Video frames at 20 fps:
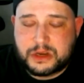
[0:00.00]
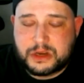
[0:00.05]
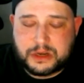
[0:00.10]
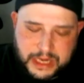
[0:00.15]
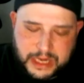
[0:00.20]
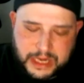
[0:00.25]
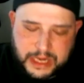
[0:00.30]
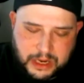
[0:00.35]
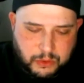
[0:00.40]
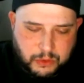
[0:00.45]

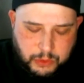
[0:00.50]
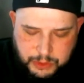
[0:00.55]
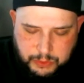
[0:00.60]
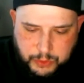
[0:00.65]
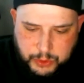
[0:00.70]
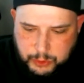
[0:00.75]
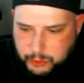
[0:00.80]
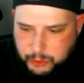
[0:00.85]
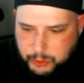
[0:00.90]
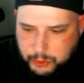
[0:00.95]
Now we
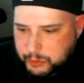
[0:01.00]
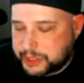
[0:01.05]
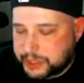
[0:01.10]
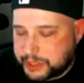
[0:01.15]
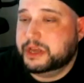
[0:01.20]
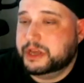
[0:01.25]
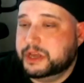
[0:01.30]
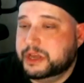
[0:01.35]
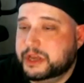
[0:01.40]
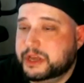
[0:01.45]
were
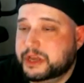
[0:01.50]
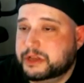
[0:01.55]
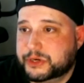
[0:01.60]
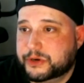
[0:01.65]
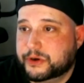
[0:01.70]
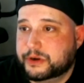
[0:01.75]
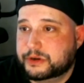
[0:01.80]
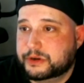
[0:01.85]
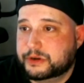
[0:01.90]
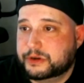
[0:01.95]
really
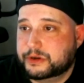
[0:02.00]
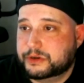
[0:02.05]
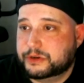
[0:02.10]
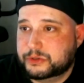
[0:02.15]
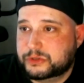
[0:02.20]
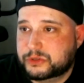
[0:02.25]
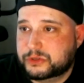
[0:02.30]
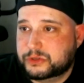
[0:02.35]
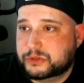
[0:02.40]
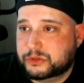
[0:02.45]
concerned
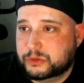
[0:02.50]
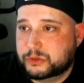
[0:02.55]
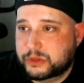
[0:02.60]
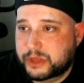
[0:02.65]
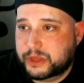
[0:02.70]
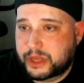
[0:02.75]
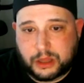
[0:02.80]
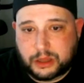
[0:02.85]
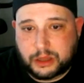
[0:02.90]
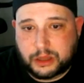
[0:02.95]
due to
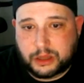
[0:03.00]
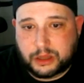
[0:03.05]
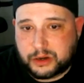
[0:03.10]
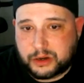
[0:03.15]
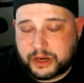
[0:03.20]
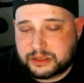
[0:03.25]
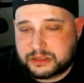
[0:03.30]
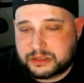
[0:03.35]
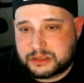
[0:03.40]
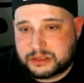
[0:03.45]
the health
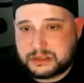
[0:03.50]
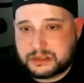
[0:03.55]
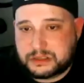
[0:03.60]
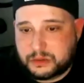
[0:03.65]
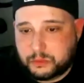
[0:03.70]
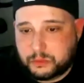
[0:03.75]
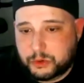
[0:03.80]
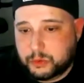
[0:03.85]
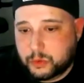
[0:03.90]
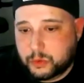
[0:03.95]
crisis
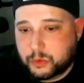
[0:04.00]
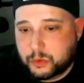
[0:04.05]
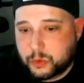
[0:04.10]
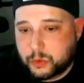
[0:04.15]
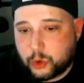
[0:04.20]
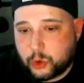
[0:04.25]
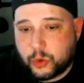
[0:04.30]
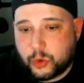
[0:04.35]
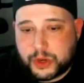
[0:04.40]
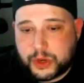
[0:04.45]
that we
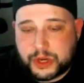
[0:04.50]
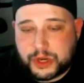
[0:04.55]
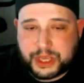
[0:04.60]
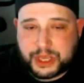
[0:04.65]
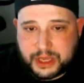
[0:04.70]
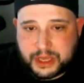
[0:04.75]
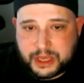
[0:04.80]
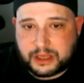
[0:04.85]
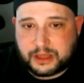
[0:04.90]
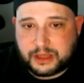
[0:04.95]
weren't going to
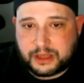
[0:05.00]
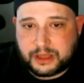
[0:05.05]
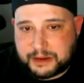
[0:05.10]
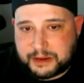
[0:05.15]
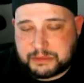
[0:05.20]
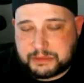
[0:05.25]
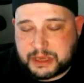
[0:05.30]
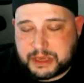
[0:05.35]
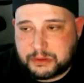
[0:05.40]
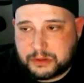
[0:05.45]
get a lot
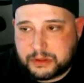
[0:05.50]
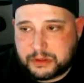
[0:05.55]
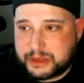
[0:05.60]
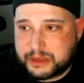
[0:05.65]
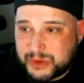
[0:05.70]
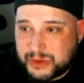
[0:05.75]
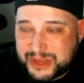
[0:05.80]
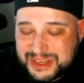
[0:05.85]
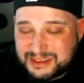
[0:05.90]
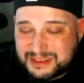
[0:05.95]
of people,
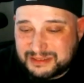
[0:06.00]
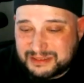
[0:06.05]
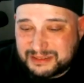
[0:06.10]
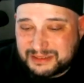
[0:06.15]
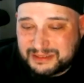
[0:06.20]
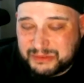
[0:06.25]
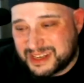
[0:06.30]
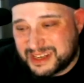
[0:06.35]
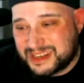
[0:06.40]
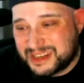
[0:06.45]
and we
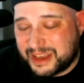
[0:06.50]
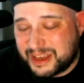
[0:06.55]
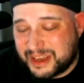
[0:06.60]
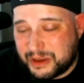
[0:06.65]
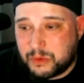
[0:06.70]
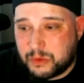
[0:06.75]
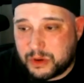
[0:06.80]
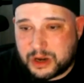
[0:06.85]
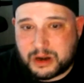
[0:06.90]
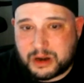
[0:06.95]
didn't
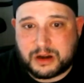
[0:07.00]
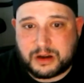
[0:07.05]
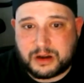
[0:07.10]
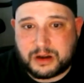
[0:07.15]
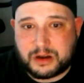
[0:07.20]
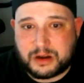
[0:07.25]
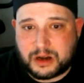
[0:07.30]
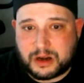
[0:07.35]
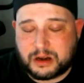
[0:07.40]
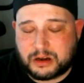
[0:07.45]
get what our
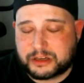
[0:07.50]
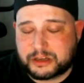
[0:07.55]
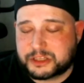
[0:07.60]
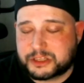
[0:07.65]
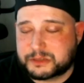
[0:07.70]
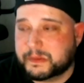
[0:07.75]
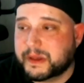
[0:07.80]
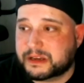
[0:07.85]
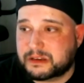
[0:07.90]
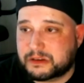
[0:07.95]

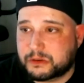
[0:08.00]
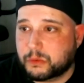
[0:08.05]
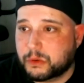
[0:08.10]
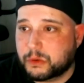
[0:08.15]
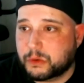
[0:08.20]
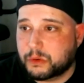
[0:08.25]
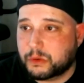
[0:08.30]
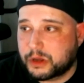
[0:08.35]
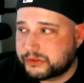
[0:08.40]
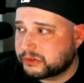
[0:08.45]
expected
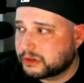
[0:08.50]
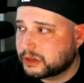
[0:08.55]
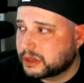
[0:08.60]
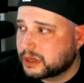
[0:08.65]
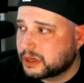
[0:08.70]
was.